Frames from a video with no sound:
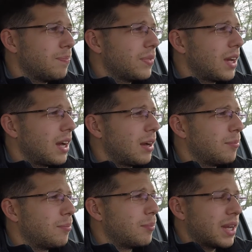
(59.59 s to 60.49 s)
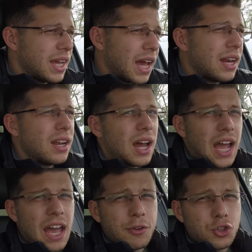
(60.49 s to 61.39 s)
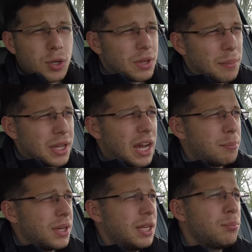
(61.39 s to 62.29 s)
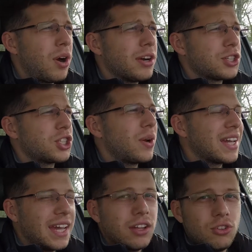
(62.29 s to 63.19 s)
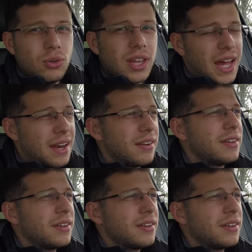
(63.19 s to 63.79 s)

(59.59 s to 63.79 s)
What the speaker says: but again, I have a trip coming up in March, so I can't do that.